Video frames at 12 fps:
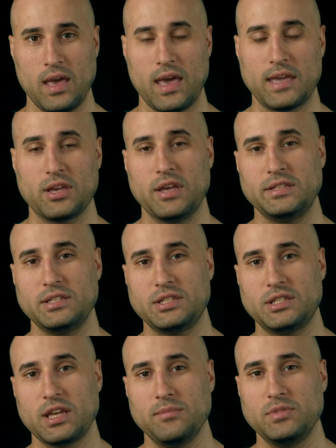Hey guys, it's
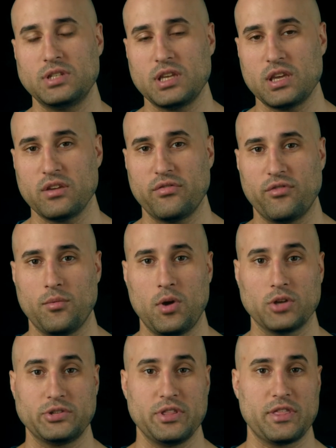James here from
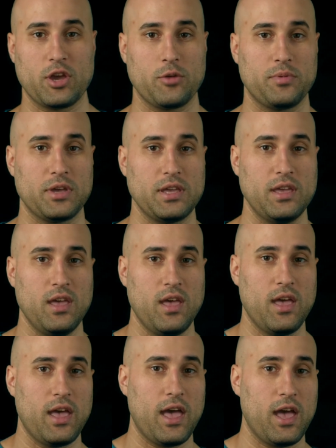Hoxton Therapy.
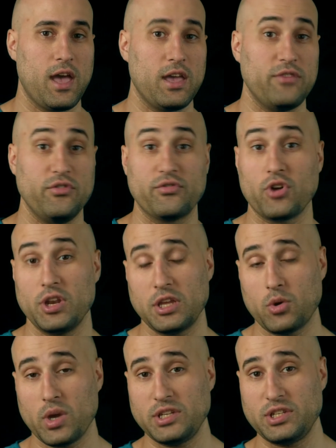If you've got any
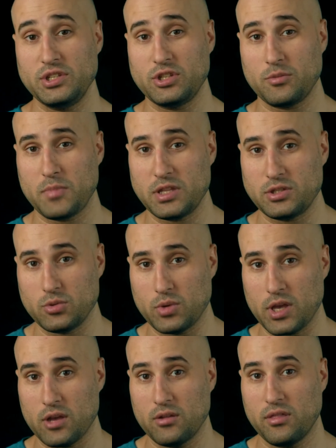questions on mental
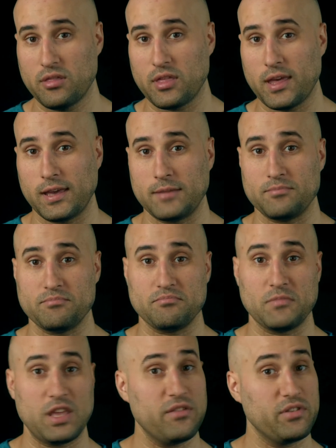health,
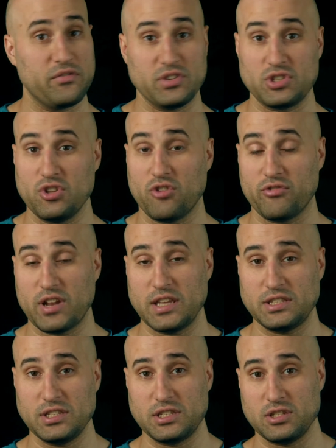even if it's not
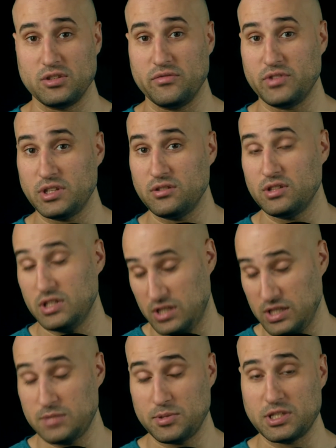related to
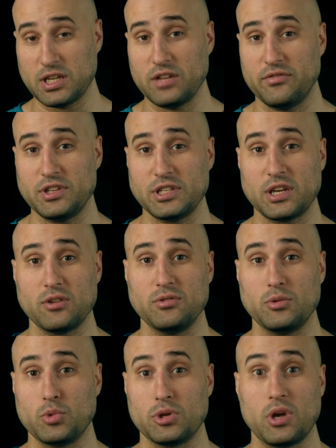this particular video, and
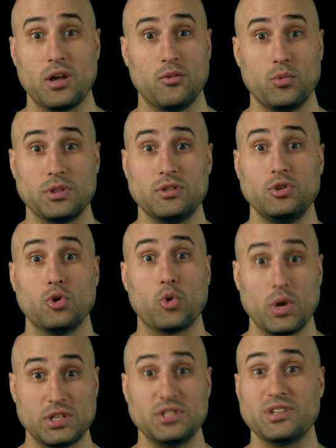you want your
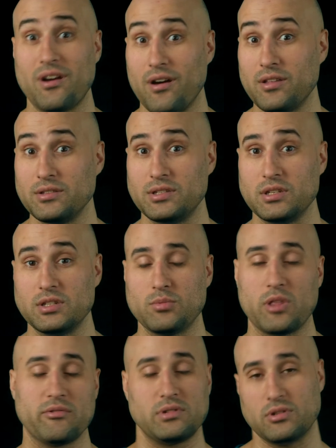questions answered,
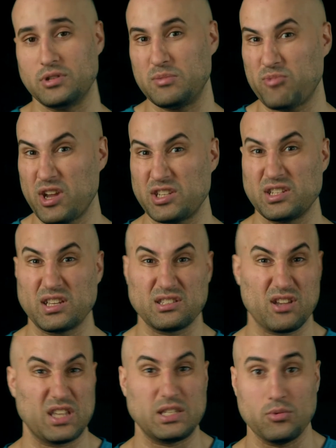whether it's on depression,
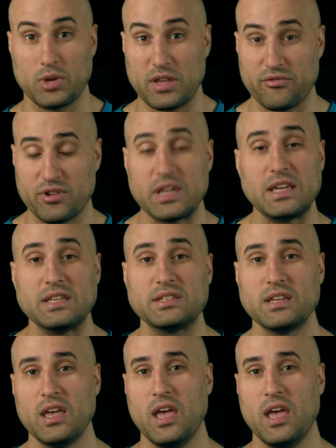anxiety, whatever it is,